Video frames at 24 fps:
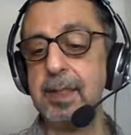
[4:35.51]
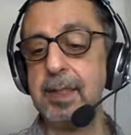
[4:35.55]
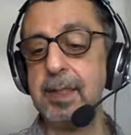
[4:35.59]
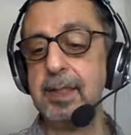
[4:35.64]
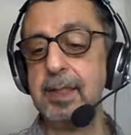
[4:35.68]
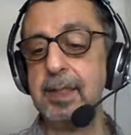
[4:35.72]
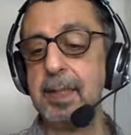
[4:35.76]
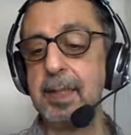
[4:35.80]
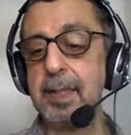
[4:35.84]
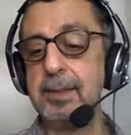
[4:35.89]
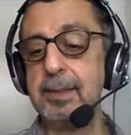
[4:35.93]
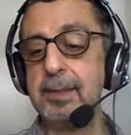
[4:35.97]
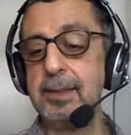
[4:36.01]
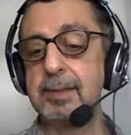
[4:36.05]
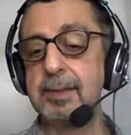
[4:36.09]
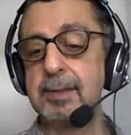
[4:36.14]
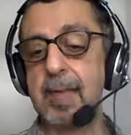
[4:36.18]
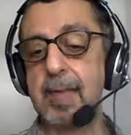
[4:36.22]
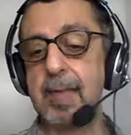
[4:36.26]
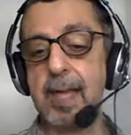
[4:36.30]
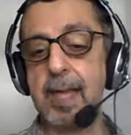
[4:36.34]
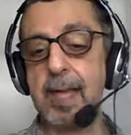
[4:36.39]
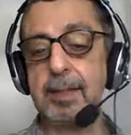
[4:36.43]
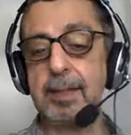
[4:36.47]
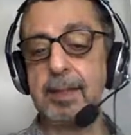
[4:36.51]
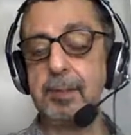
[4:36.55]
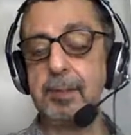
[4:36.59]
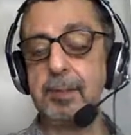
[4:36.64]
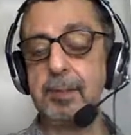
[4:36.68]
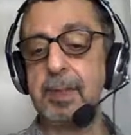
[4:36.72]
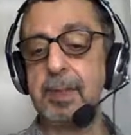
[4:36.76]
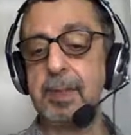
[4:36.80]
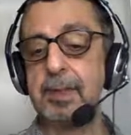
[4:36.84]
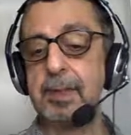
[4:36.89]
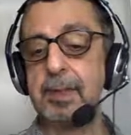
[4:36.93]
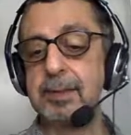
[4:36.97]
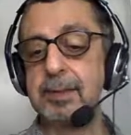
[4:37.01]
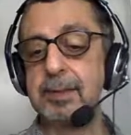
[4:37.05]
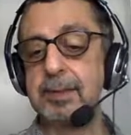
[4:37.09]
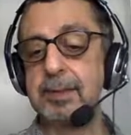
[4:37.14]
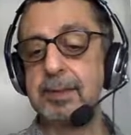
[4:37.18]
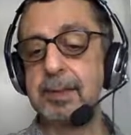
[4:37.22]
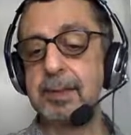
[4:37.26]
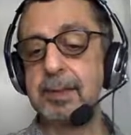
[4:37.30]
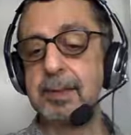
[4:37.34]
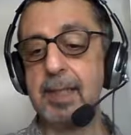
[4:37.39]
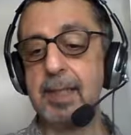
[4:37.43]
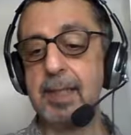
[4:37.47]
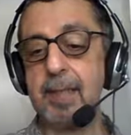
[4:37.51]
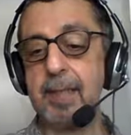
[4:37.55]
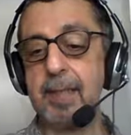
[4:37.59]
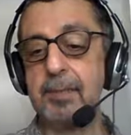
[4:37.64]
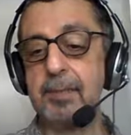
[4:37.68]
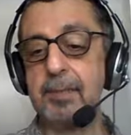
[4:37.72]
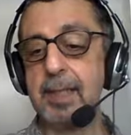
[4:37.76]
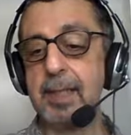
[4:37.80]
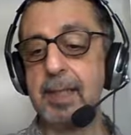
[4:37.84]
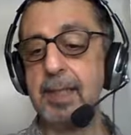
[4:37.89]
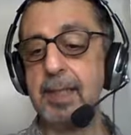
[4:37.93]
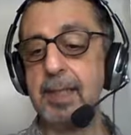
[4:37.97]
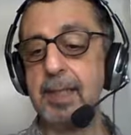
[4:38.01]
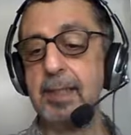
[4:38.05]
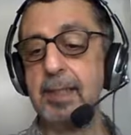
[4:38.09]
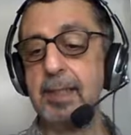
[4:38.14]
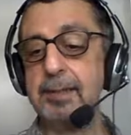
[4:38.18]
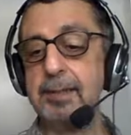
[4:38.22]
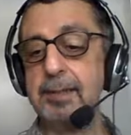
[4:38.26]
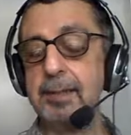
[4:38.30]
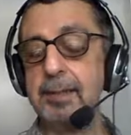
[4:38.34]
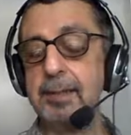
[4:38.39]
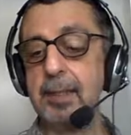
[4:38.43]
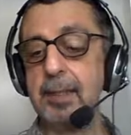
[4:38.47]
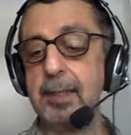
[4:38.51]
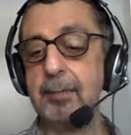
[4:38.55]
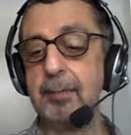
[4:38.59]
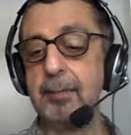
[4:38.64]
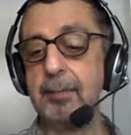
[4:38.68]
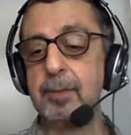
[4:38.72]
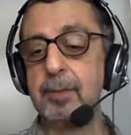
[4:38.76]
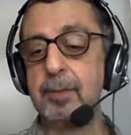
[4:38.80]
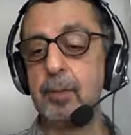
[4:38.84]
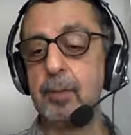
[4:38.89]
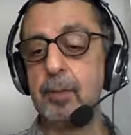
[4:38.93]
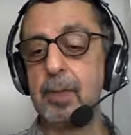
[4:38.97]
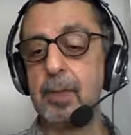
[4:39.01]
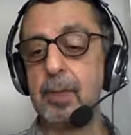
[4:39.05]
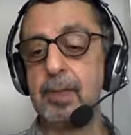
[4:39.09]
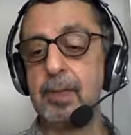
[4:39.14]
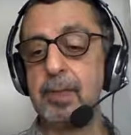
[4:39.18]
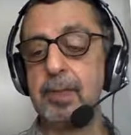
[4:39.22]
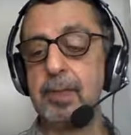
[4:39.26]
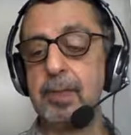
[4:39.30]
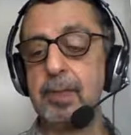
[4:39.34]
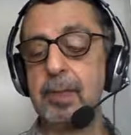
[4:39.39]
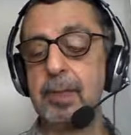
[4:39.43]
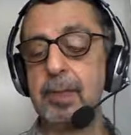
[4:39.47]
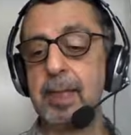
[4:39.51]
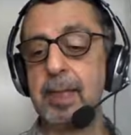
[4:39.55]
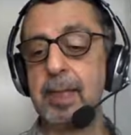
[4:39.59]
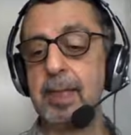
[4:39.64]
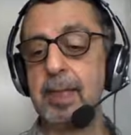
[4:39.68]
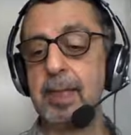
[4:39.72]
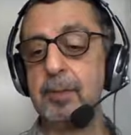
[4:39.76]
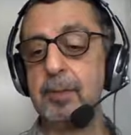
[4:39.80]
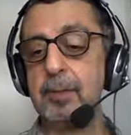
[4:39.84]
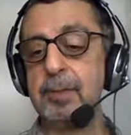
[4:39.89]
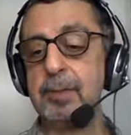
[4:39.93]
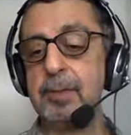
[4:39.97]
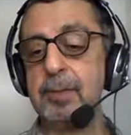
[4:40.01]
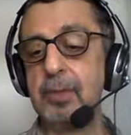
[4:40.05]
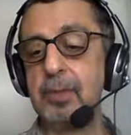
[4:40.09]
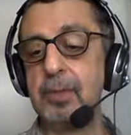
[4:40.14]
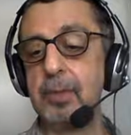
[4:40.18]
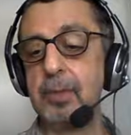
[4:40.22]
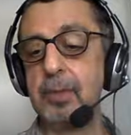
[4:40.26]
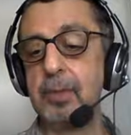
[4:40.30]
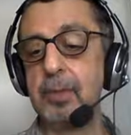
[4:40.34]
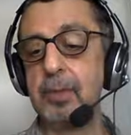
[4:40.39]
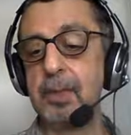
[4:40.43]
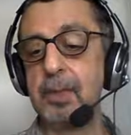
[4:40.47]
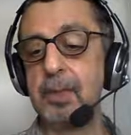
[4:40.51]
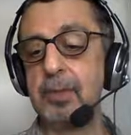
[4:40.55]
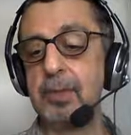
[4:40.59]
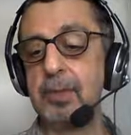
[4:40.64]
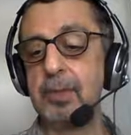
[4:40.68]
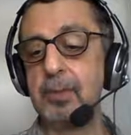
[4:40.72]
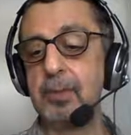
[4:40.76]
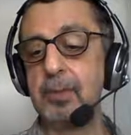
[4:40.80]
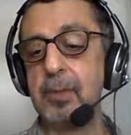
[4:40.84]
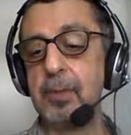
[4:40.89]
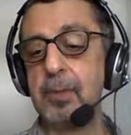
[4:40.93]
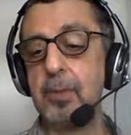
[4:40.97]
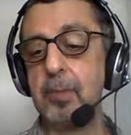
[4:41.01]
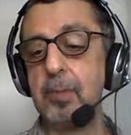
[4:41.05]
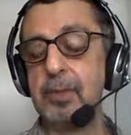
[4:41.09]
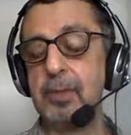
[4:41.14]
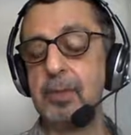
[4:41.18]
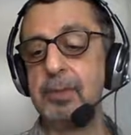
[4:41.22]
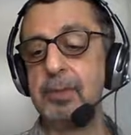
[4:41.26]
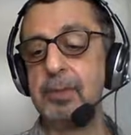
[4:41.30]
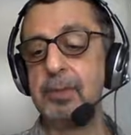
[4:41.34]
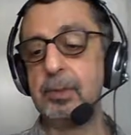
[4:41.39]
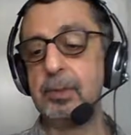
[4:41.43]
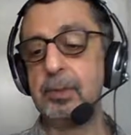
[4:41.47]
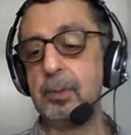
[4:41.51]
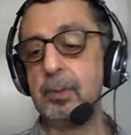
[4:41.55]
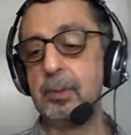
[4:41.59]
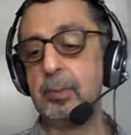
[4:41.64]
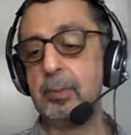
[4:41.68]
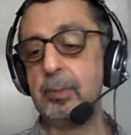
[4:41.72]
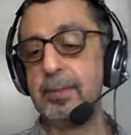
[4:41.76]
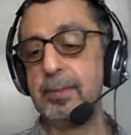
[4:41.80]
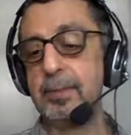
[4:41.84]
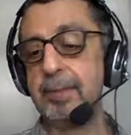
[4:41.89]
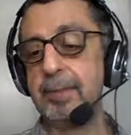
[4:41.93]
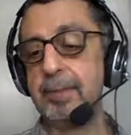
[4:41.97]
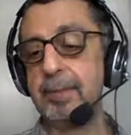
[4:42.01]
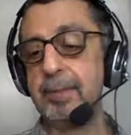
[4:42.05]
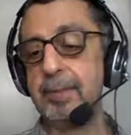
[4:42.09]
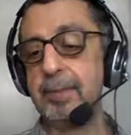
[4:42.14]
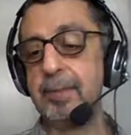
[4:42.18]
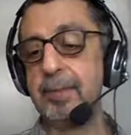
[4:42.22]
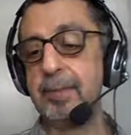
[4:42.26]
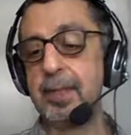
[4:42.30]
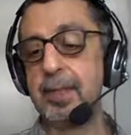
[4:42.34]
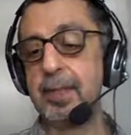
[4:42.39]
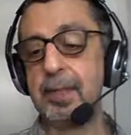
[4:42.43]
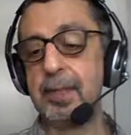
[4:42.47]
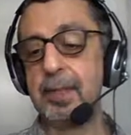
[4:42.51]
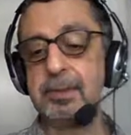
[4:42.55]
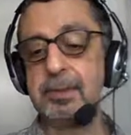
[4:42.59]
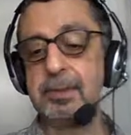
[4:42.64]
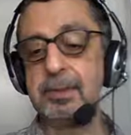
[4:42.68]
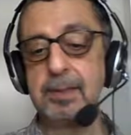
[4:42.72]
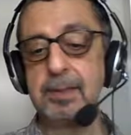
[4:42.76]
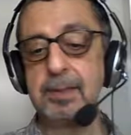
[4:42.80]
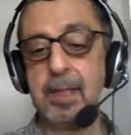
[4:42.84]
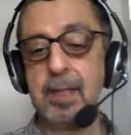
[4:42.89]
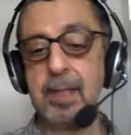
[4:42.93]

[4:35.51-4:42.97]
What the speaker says: That is 8 meters is the depth, and density of the water in the tank being salt water is 1.025, giving us